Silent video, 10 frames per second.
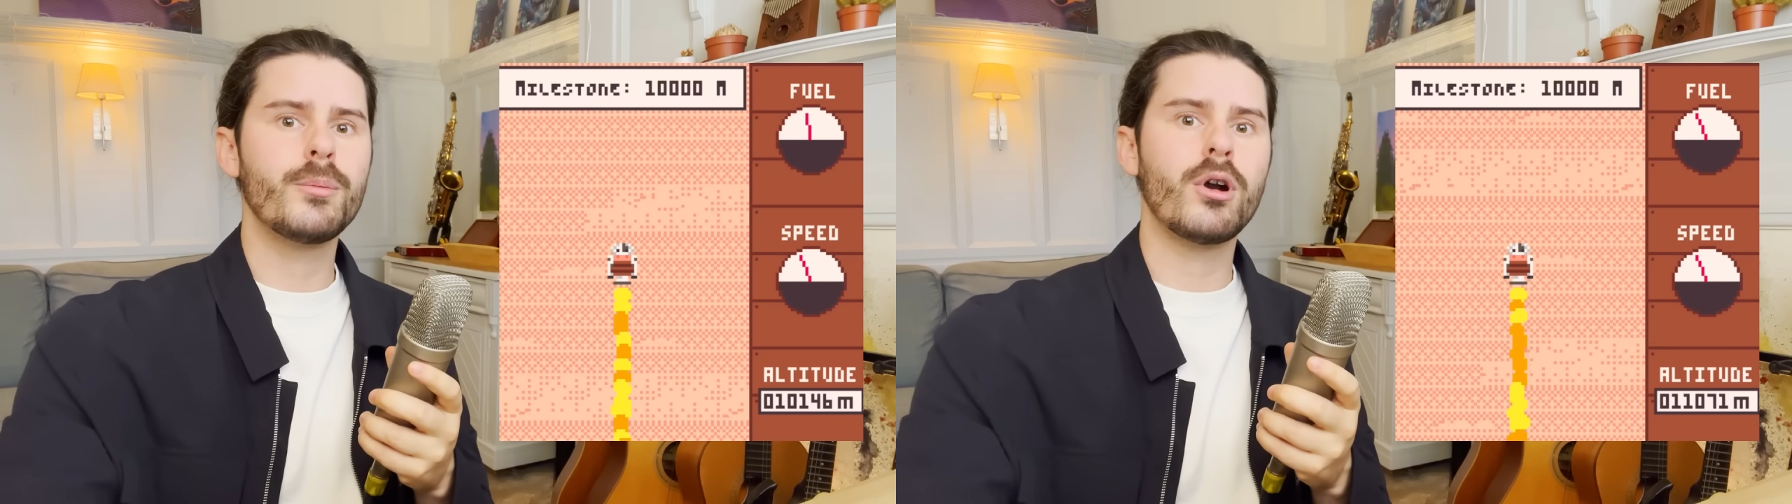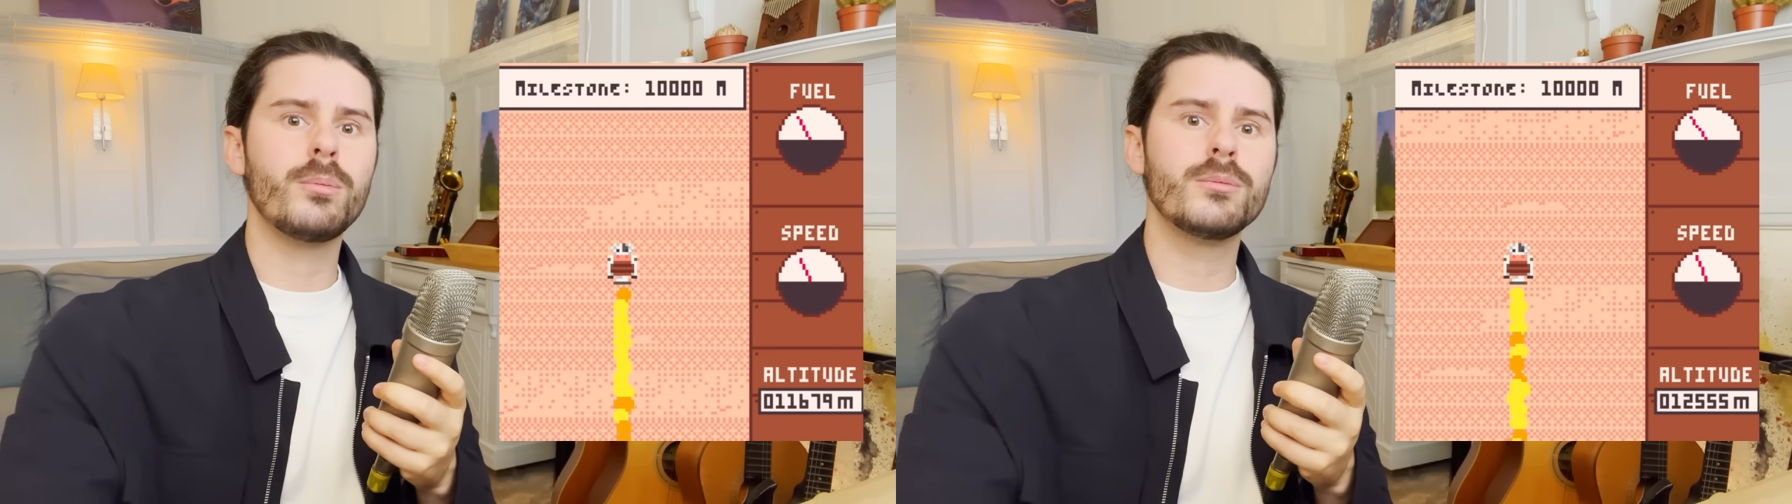
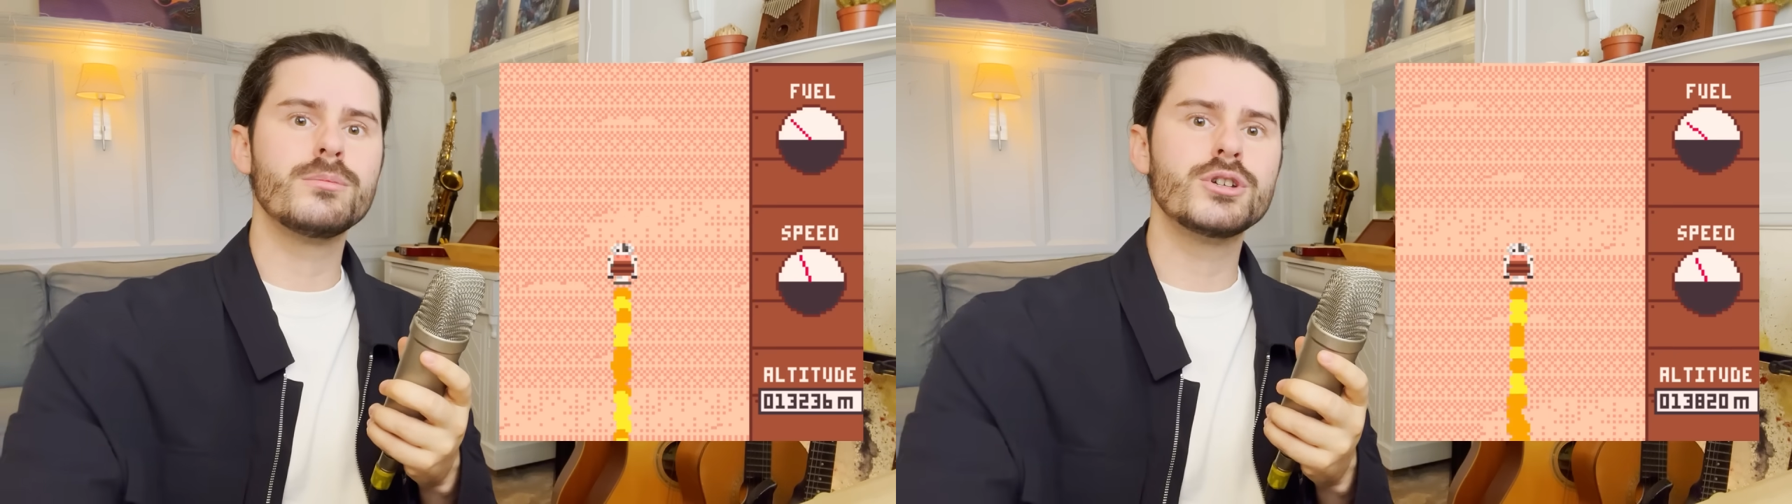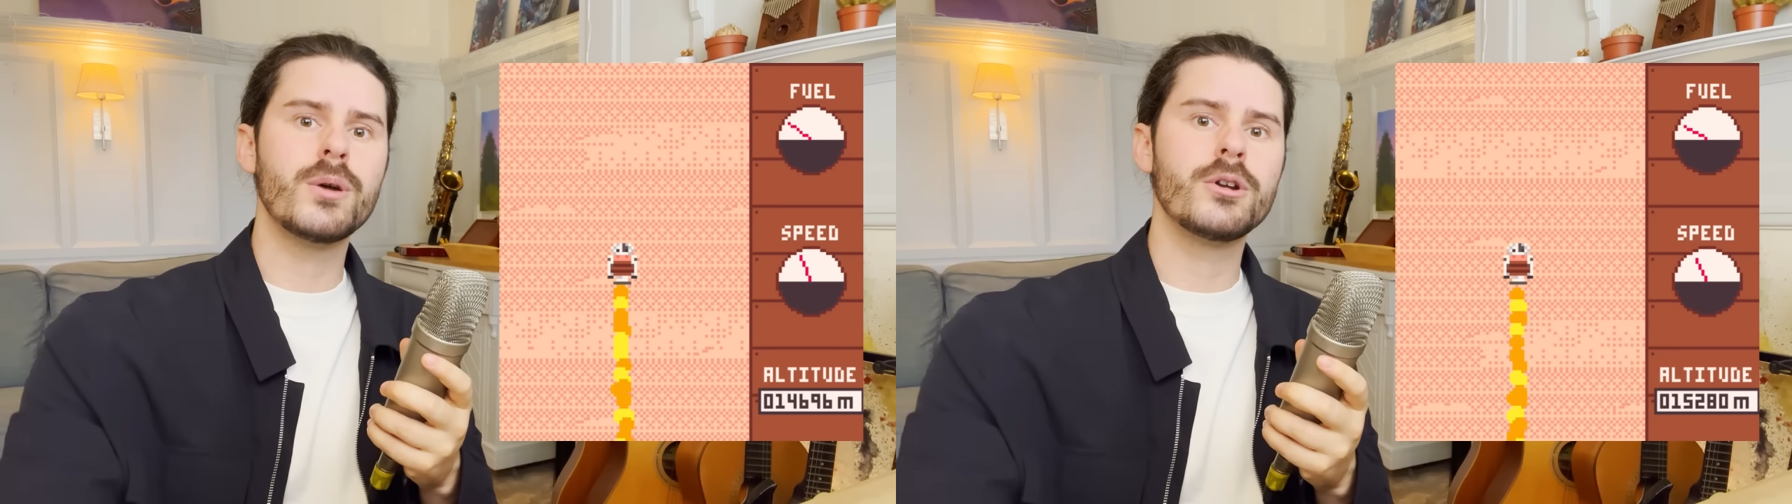the
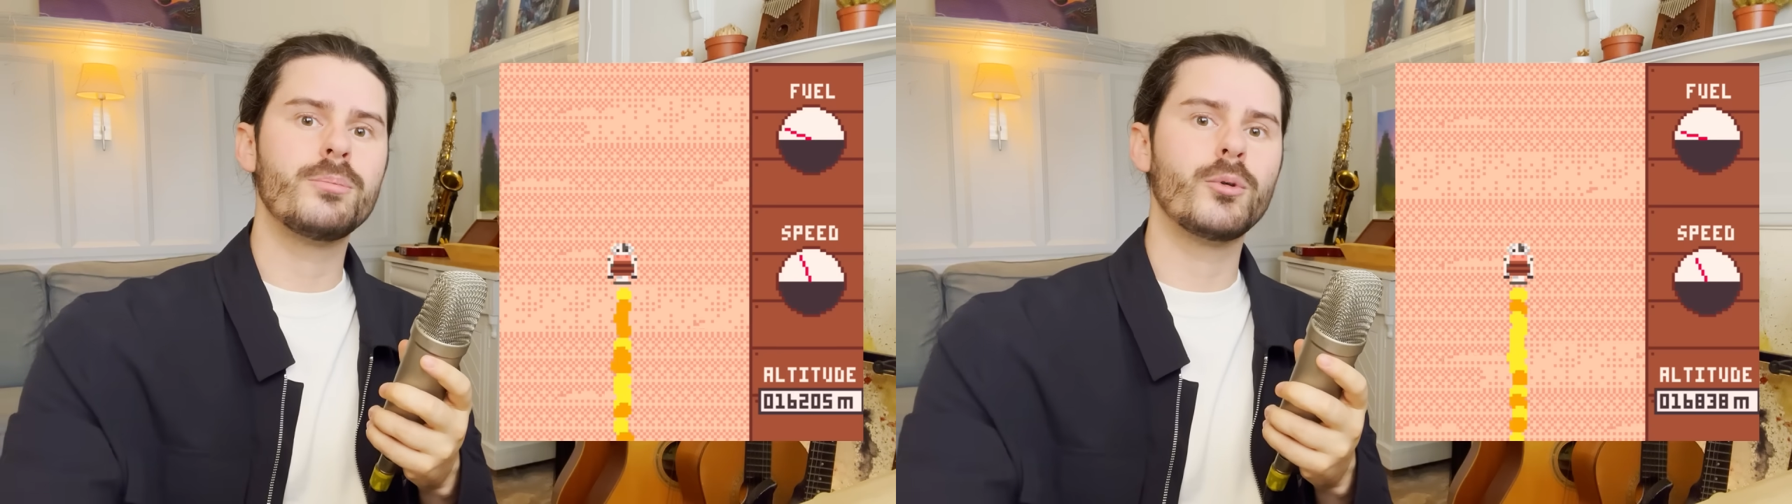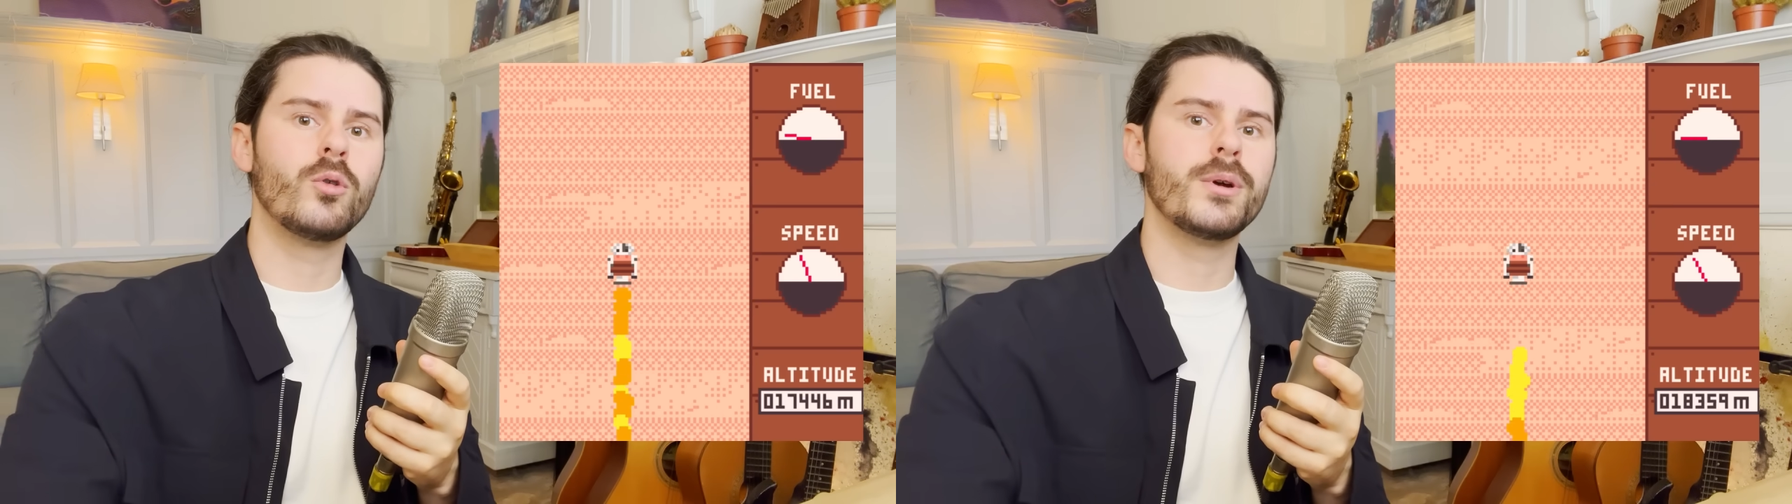problem showed
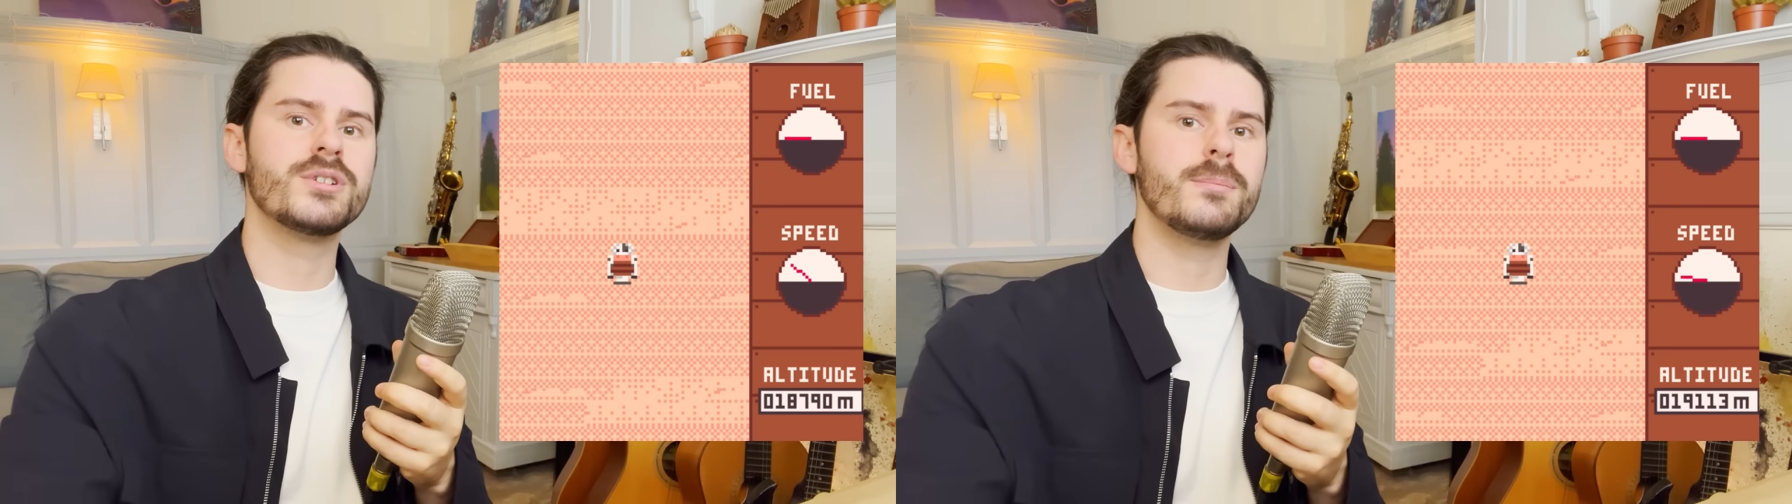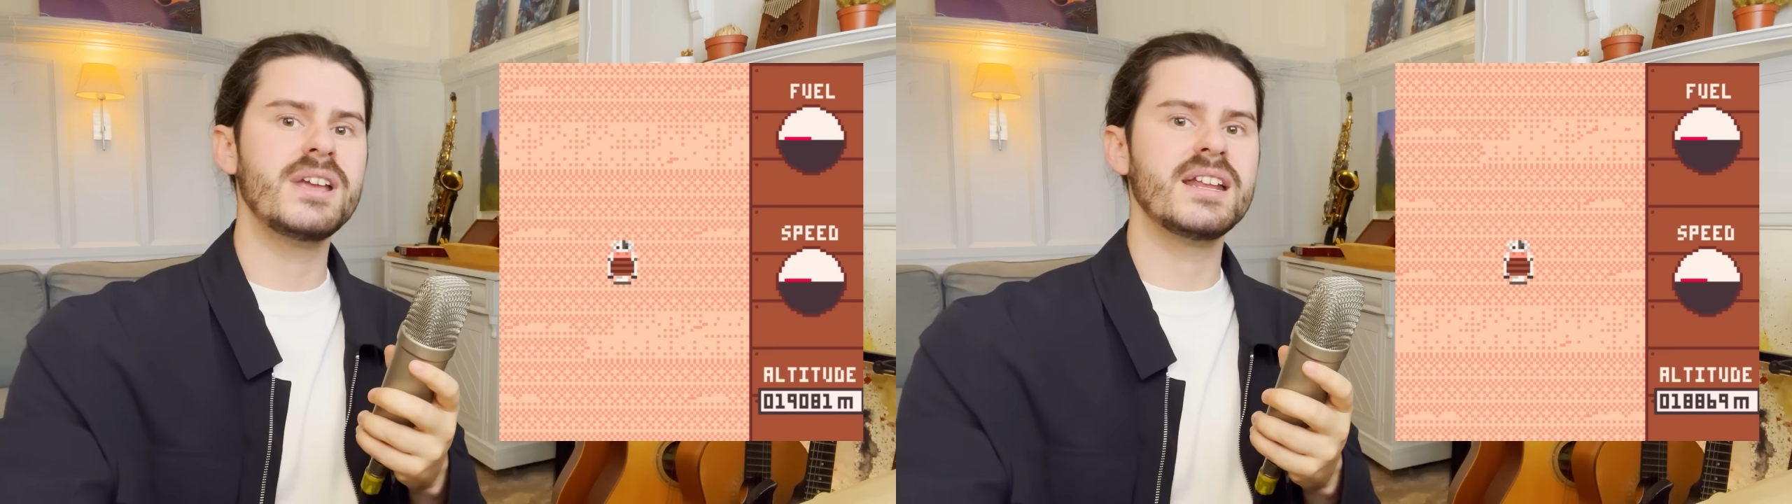up
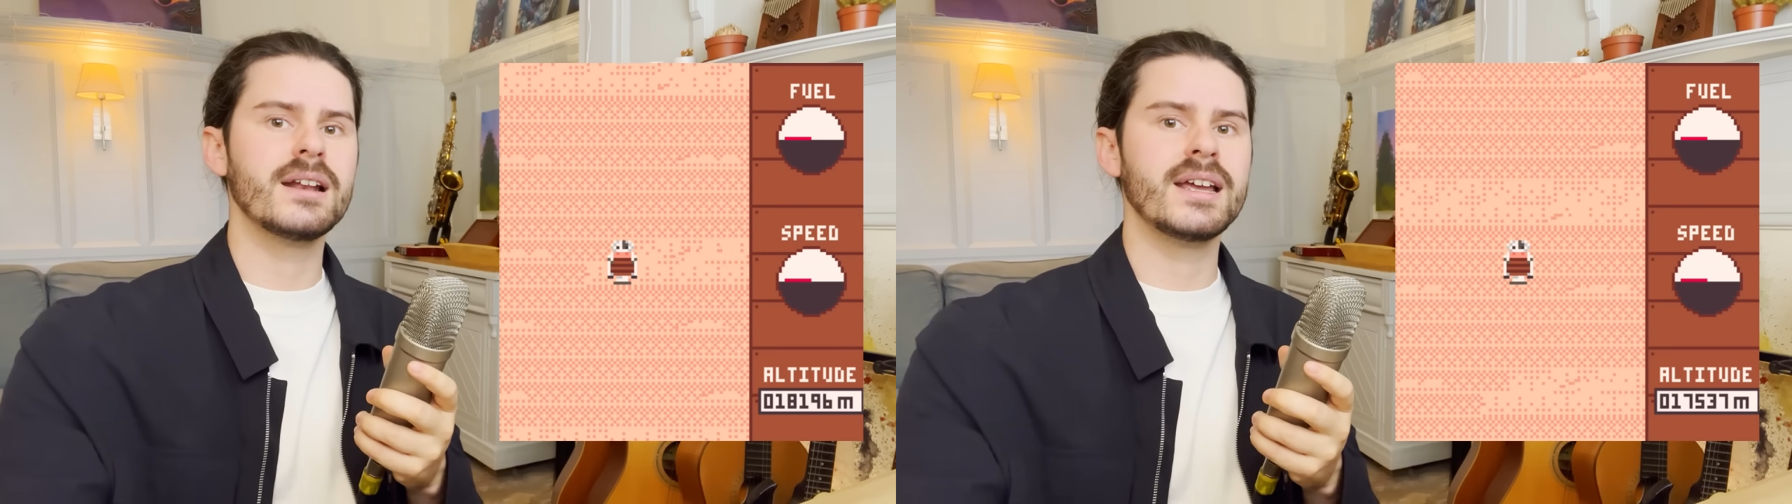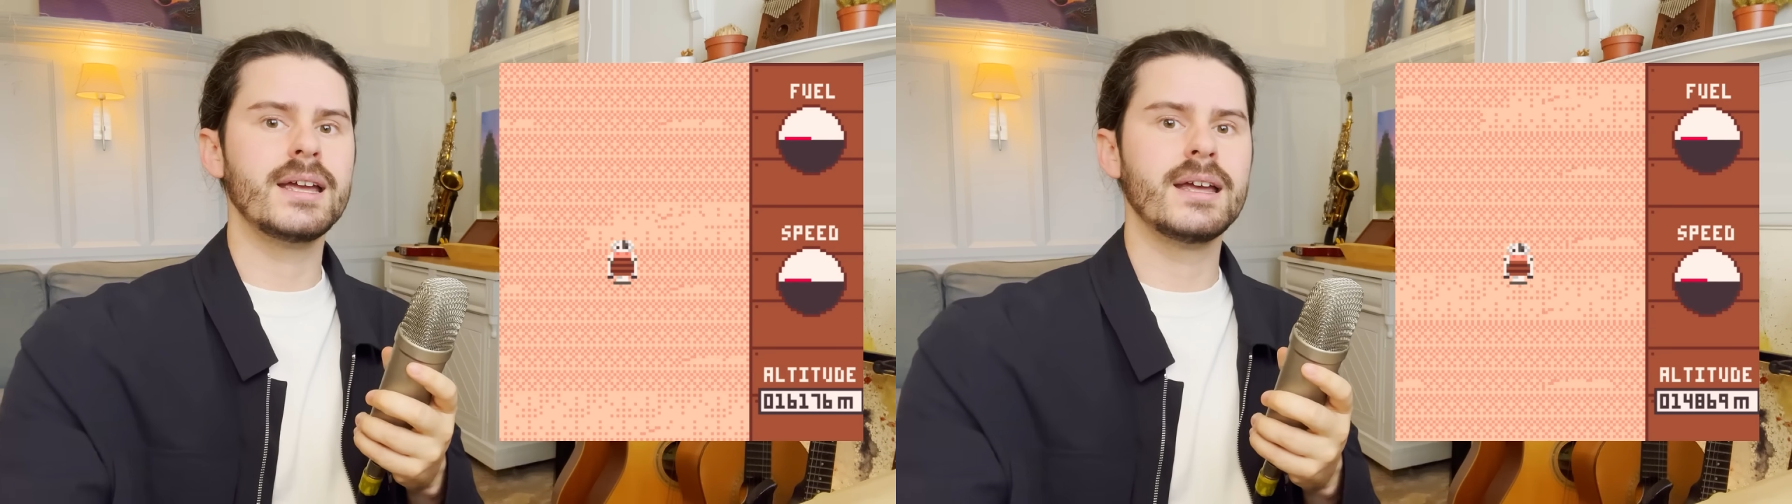almost
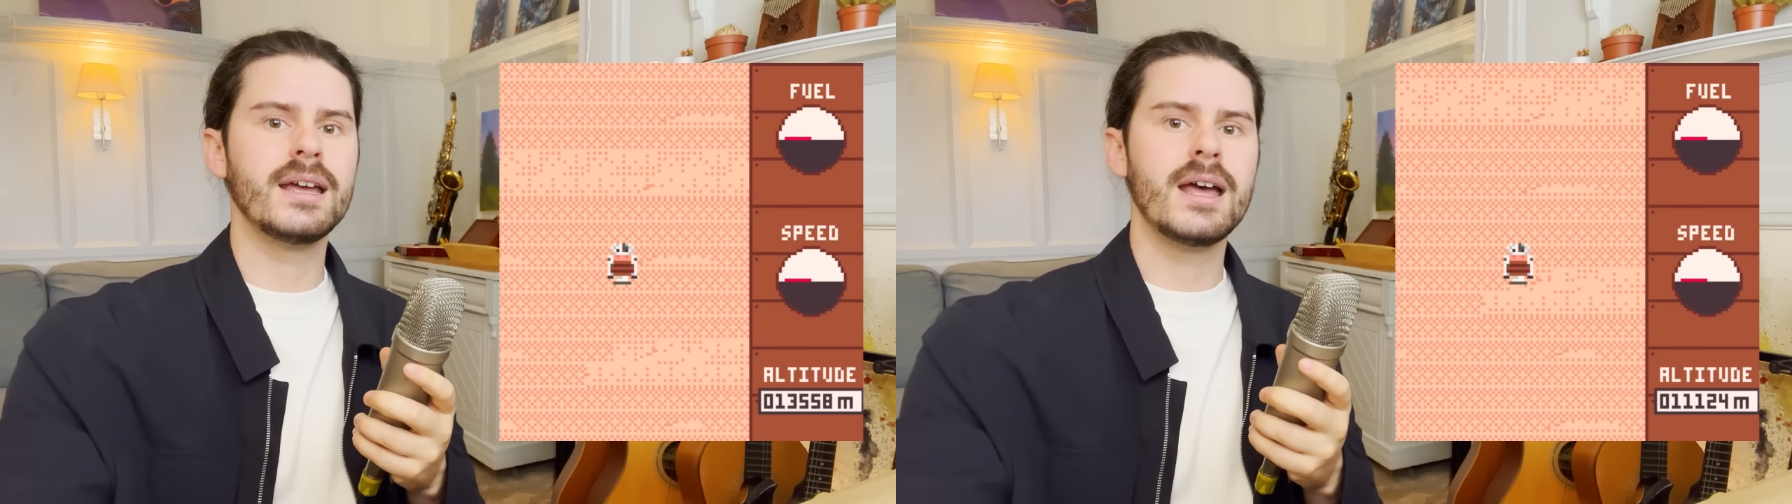immediately.